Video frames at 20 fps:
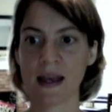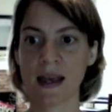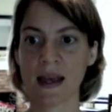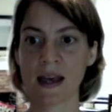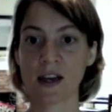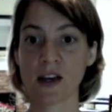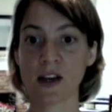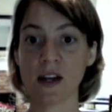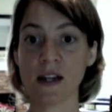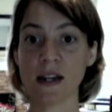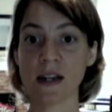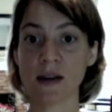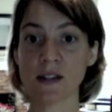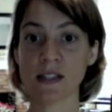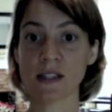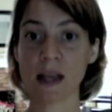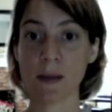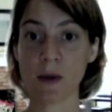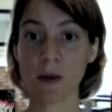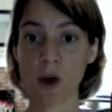Good, now it's
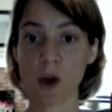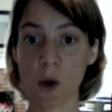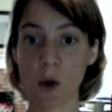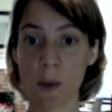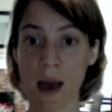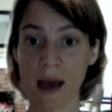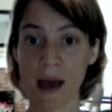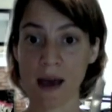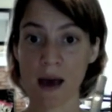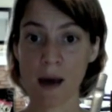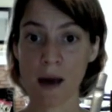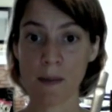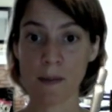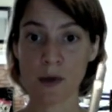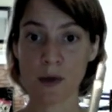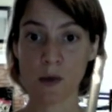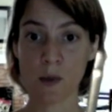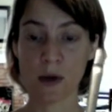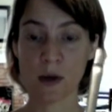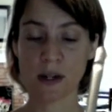time to go back up. You
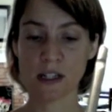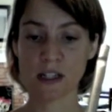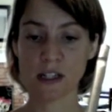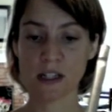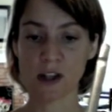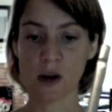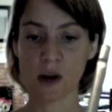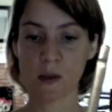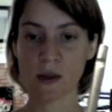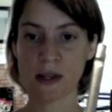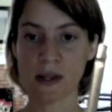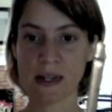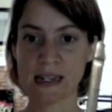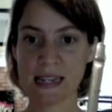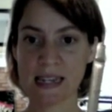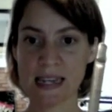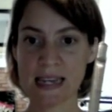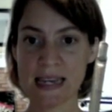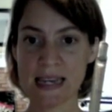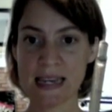want to start with a
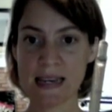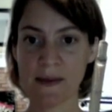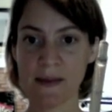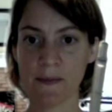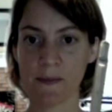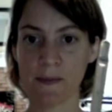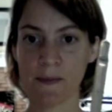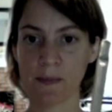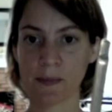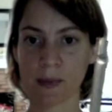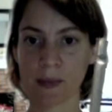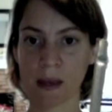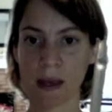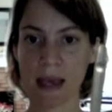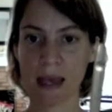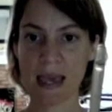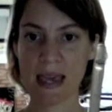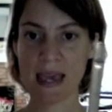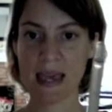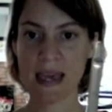D,
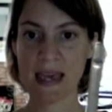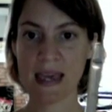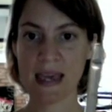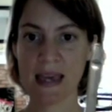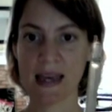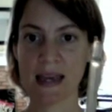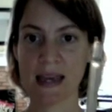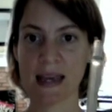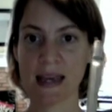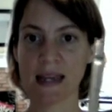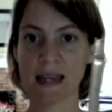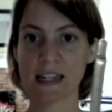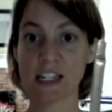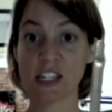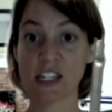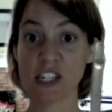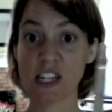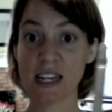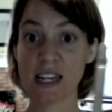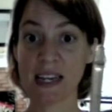E,
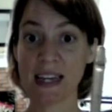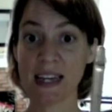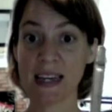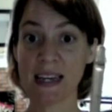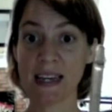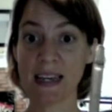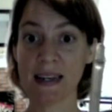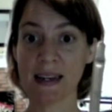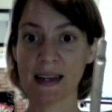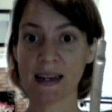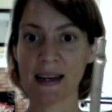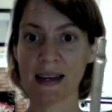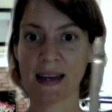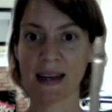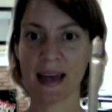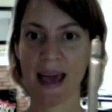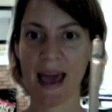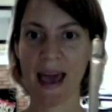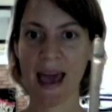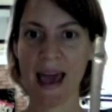G,
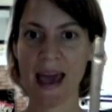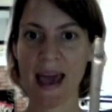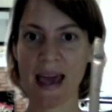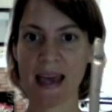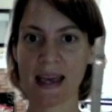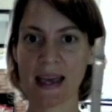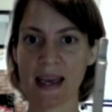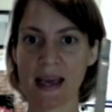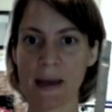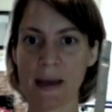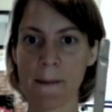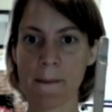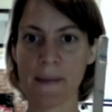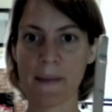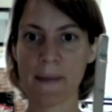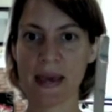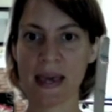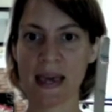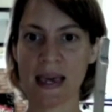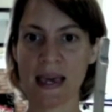A, and
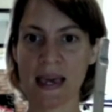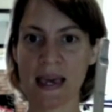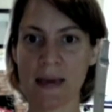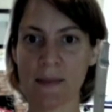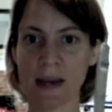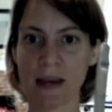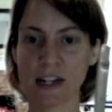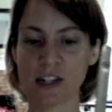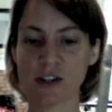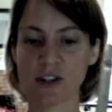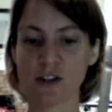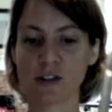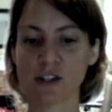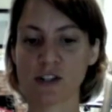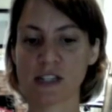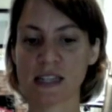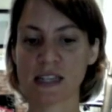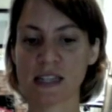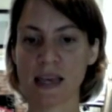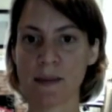B. Make sure you're
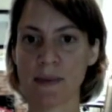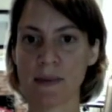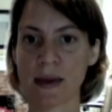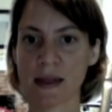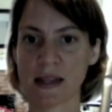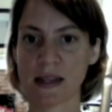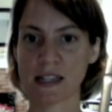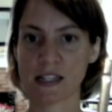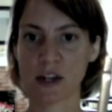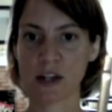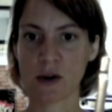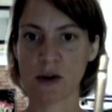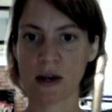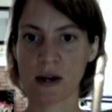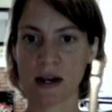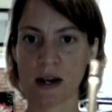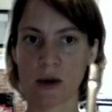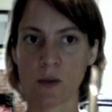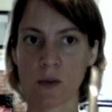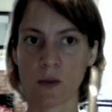skipping this note in
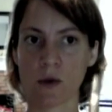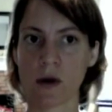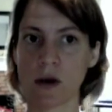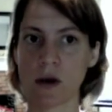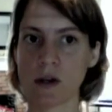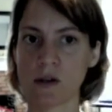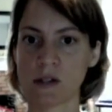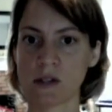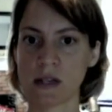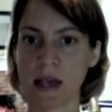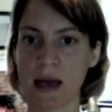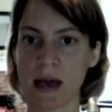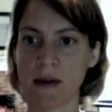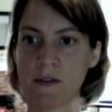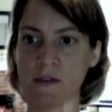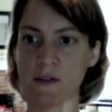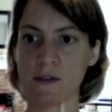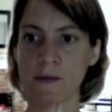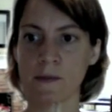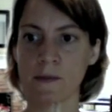here. We're not using F.
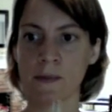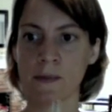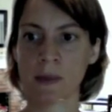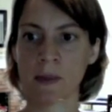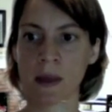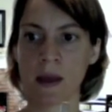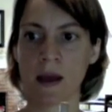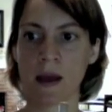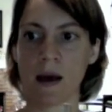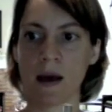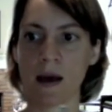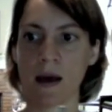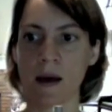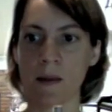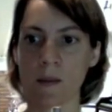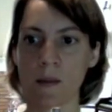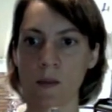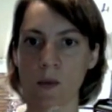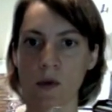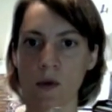
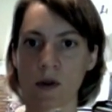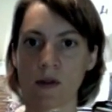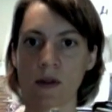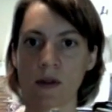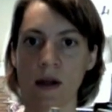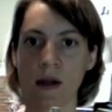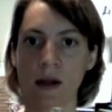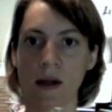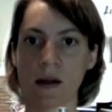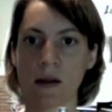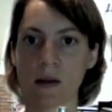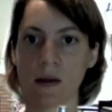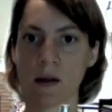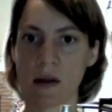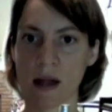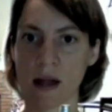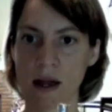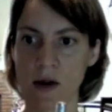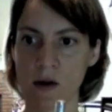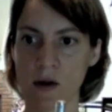We'll learn that
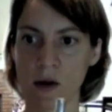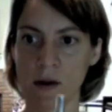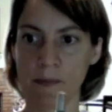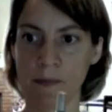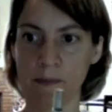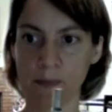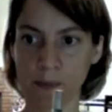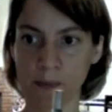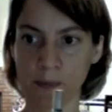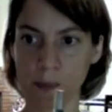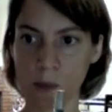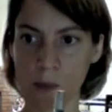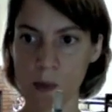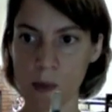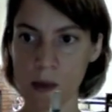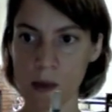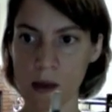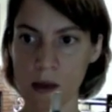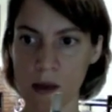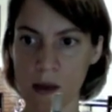later on
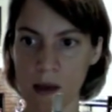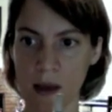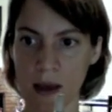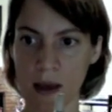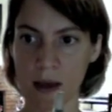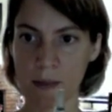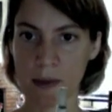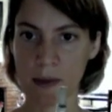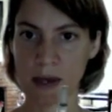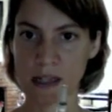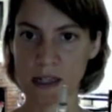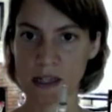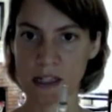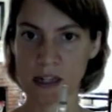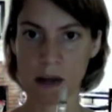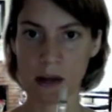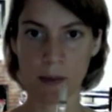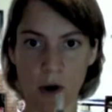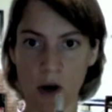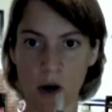because it's
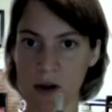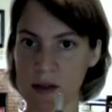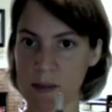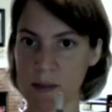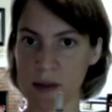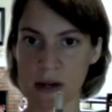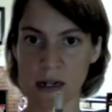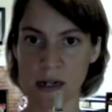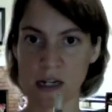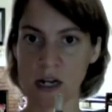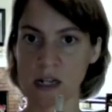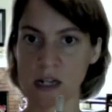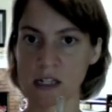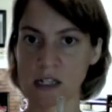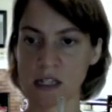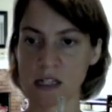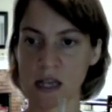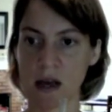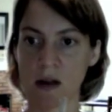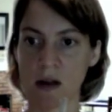not of the pentatonic
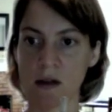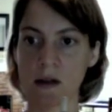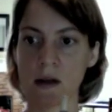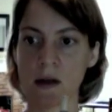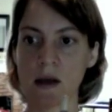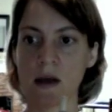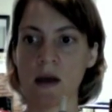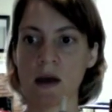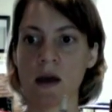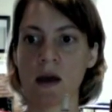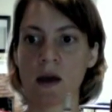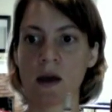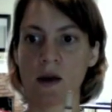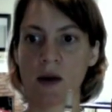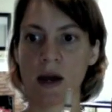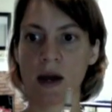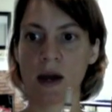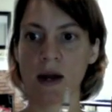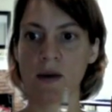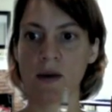scale. All
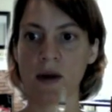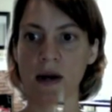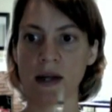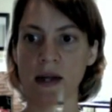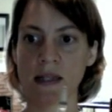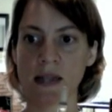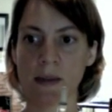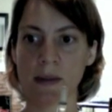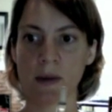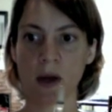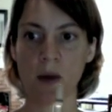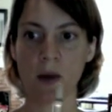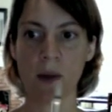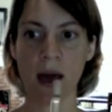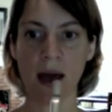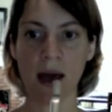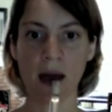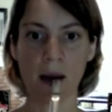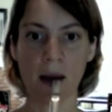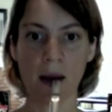right, ready? Time to go
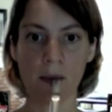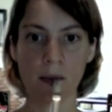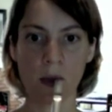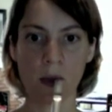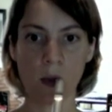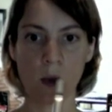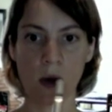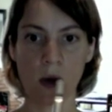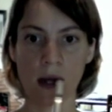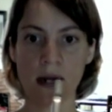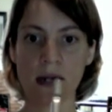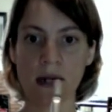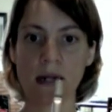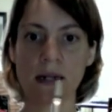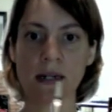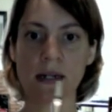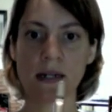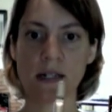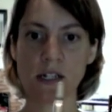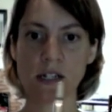back up. 1,
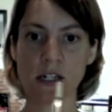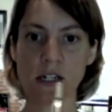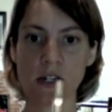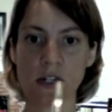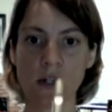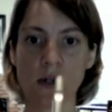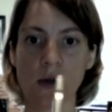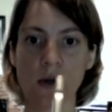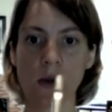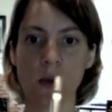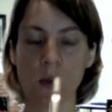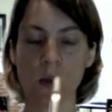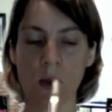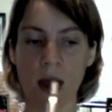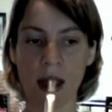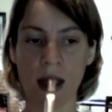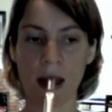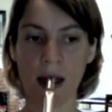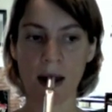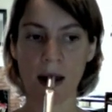2,
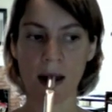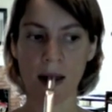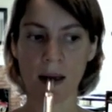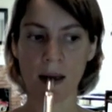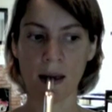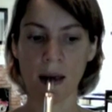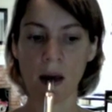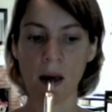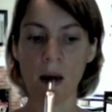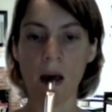ready, go.